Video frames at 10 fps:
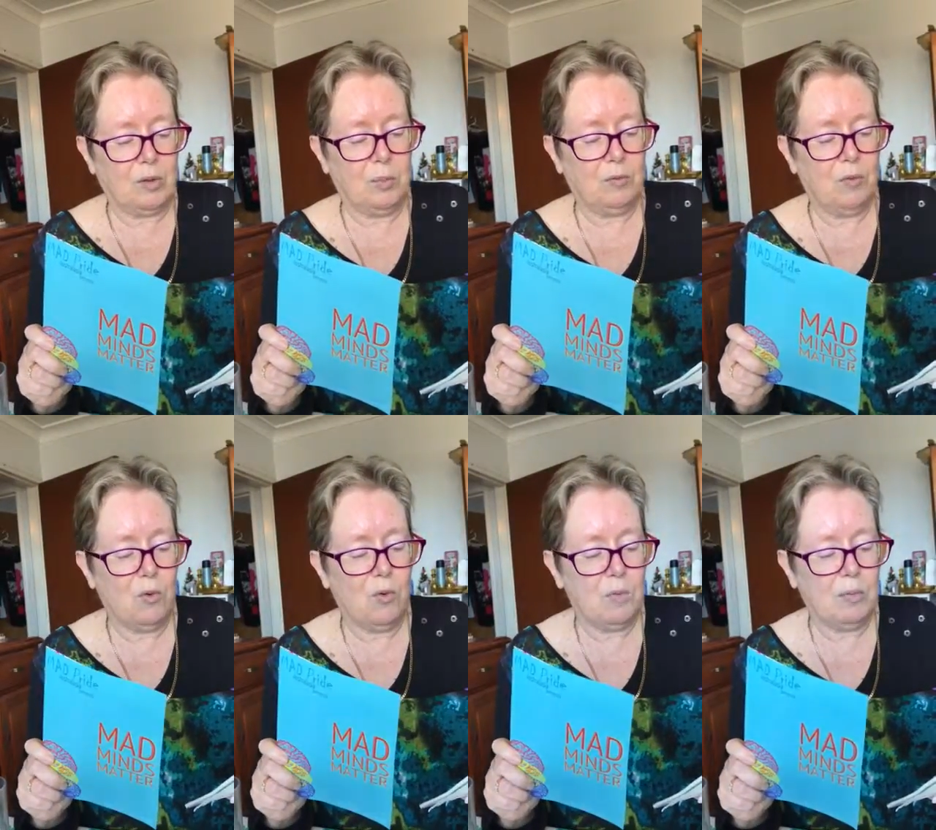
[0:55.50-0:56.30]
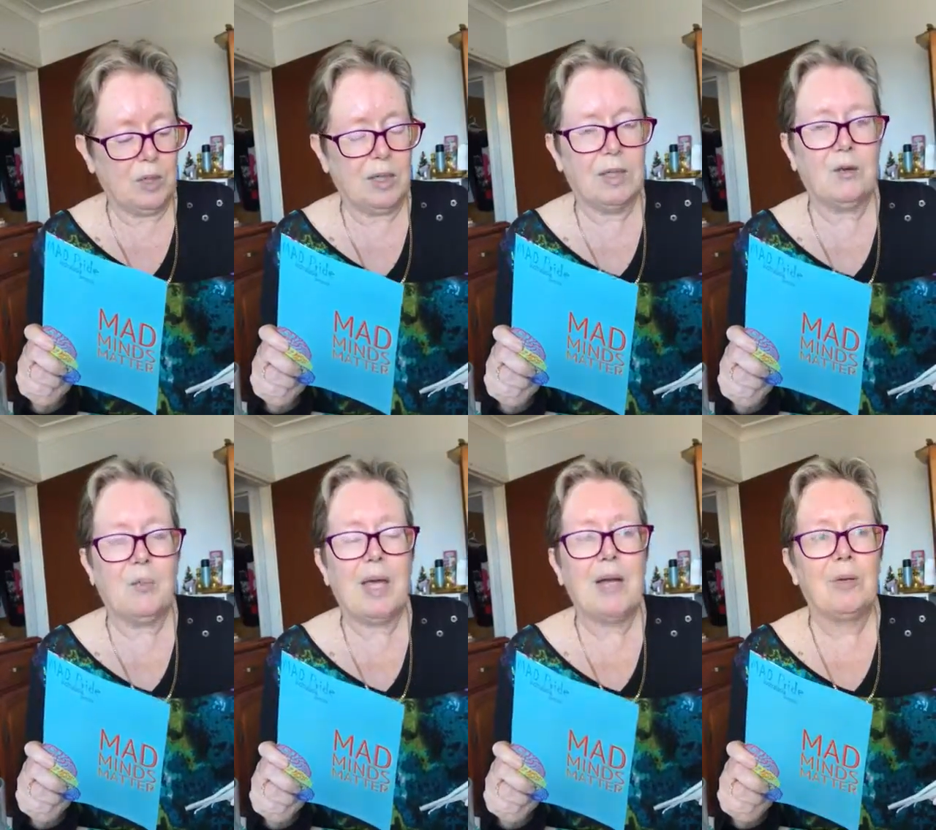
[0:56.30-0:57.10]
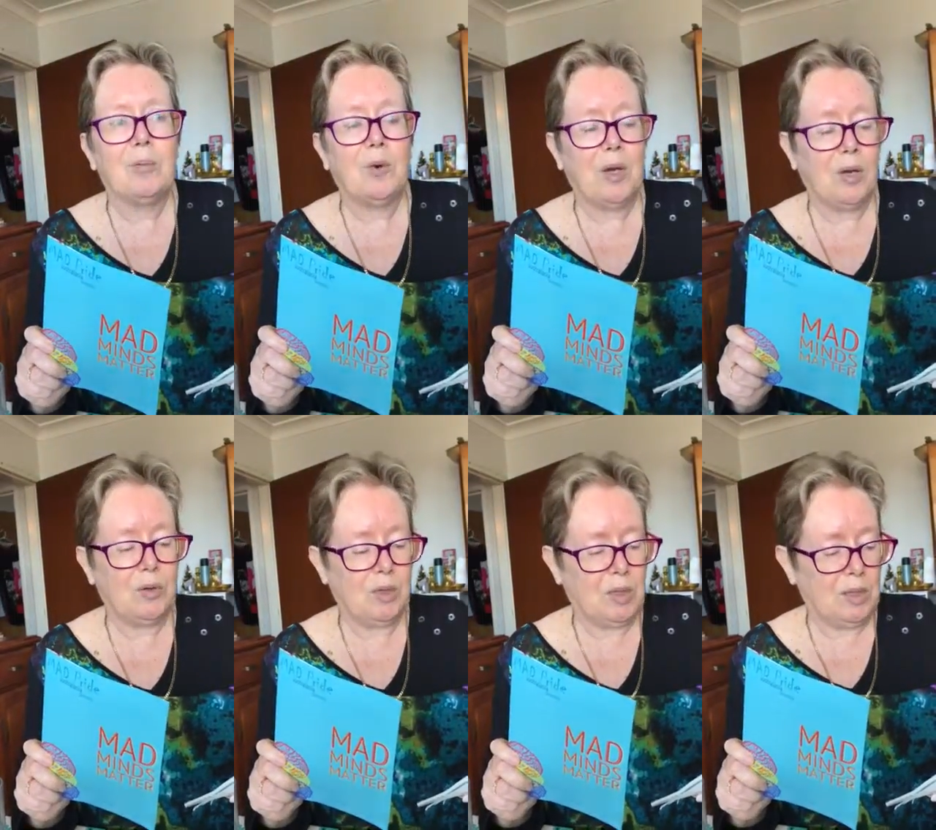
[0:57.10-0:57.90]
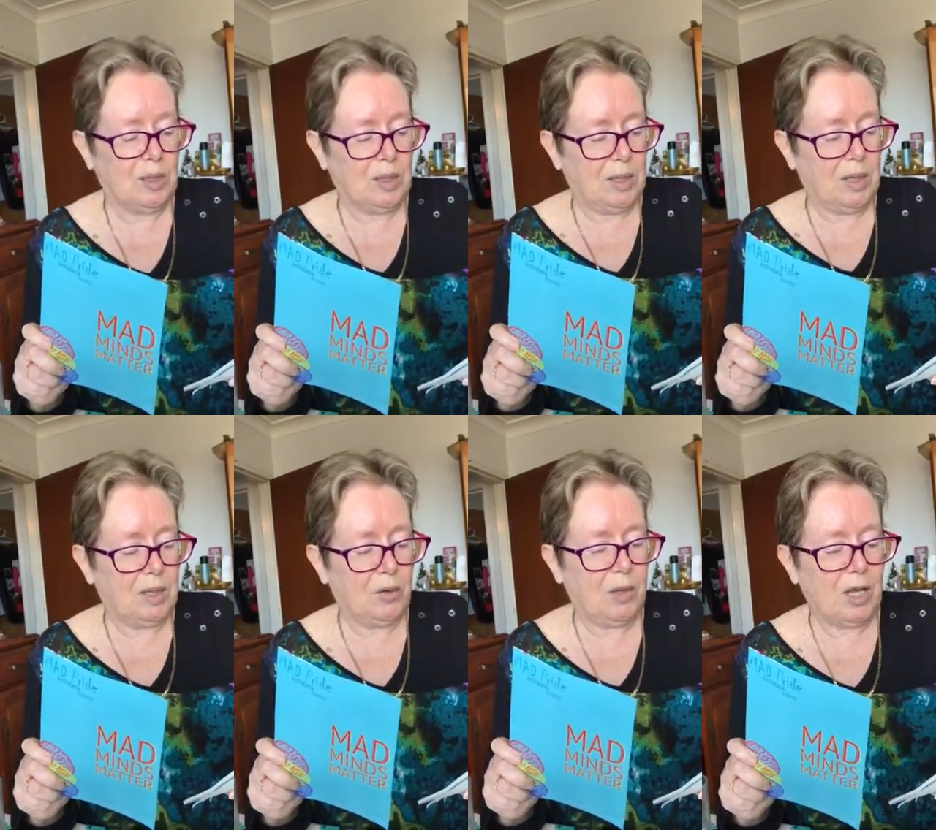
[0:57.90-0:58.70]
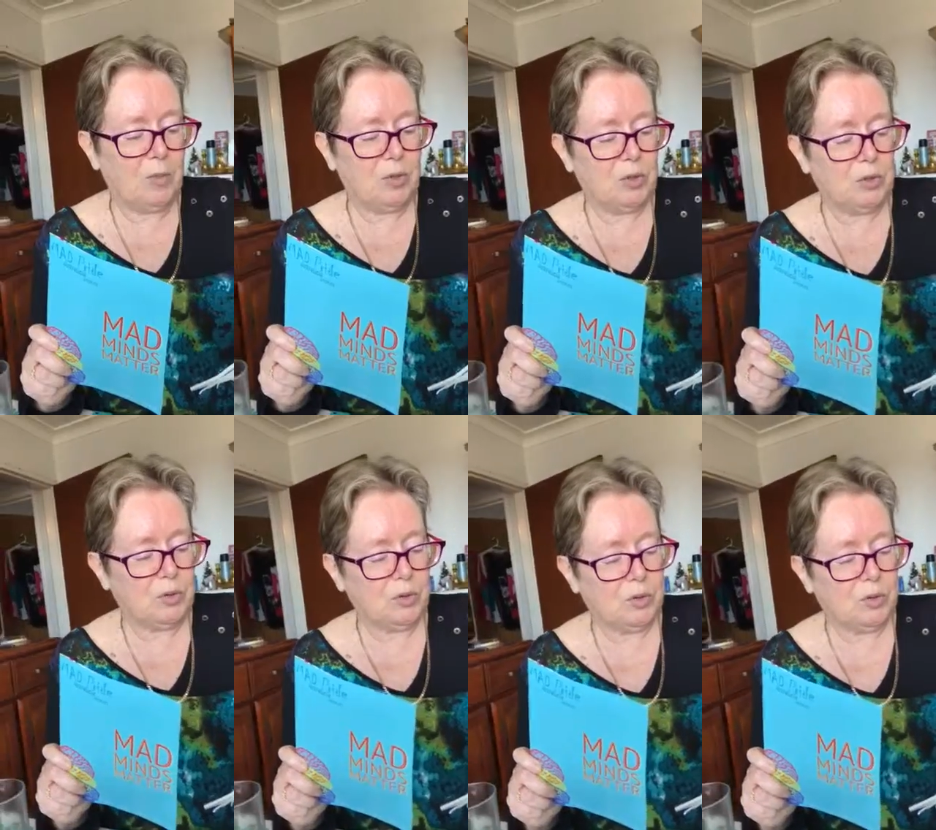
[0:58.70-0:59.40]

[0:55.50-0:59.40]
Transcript: to perform. They were mad and proud, and they were able to